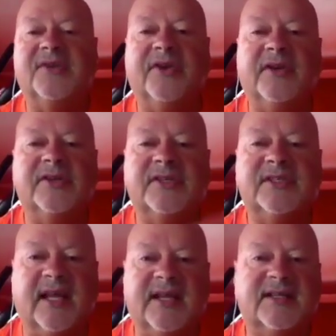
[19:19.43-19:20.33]
So you can just
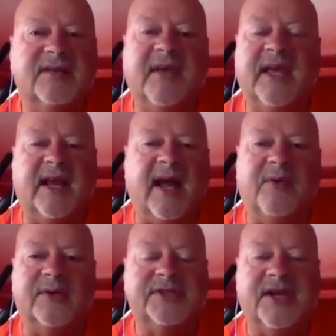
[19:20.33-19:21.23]
send it to me, and I
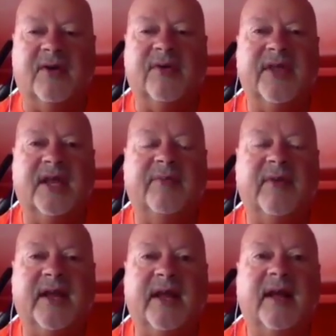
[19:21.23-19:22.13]
won't share it with
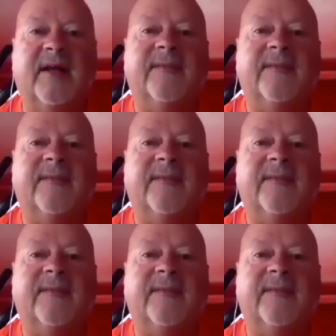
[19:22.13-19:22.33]
anybody.